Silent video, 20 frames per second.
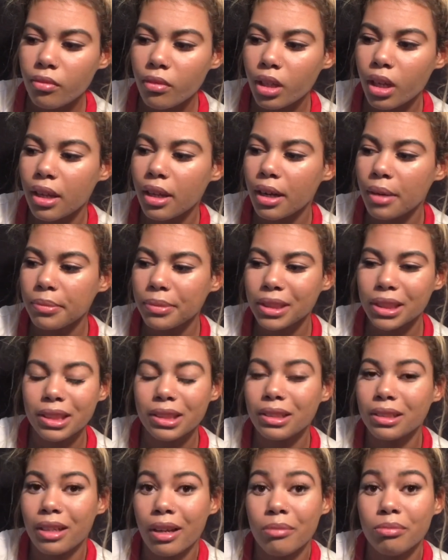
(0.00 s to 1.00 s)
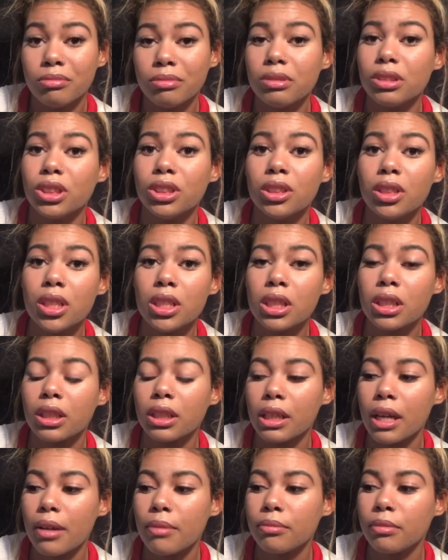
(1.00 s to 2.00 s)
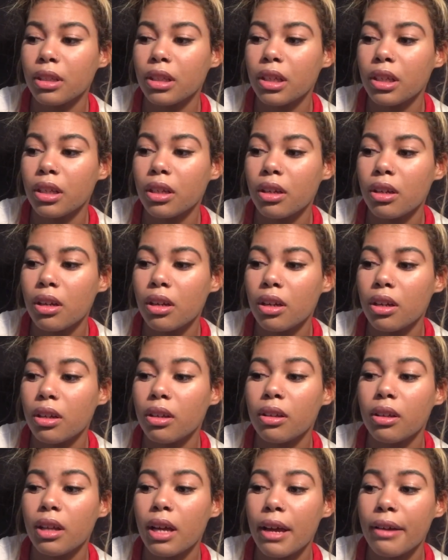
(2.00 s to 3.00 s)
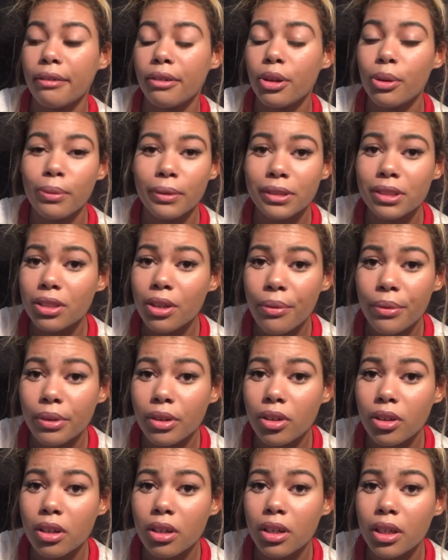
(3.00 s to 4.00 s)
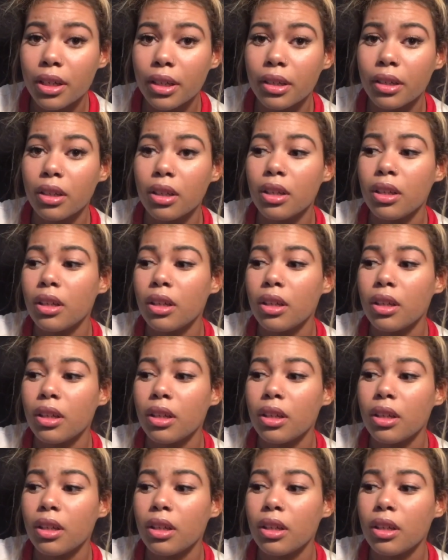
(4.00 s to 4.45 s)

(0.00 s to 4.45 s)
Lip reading: I'm shook. Like, I'm like, I don't know what's going on.